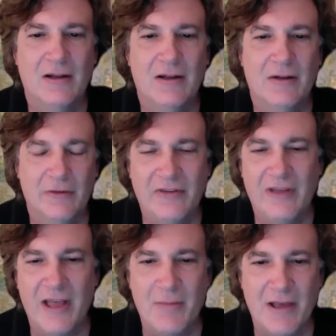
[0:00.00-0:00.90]
It was
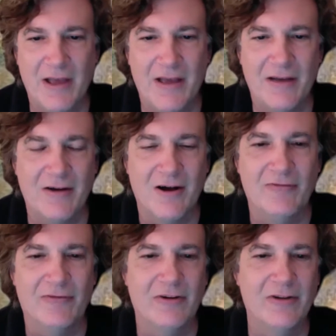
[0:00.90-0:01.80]
the APA
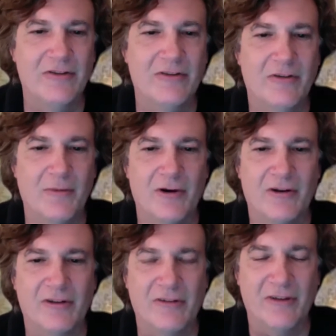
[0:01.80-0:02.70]
conference,
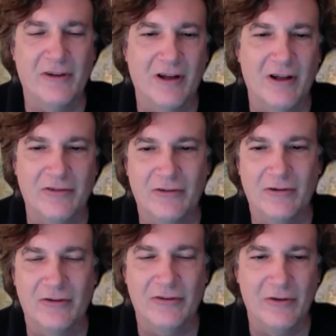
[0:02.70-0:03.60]
American
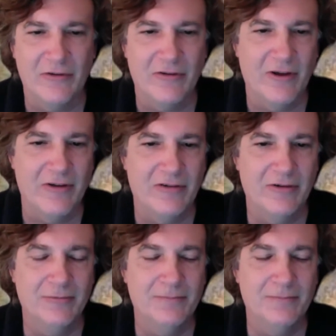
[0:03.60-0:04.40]
Psychological Association.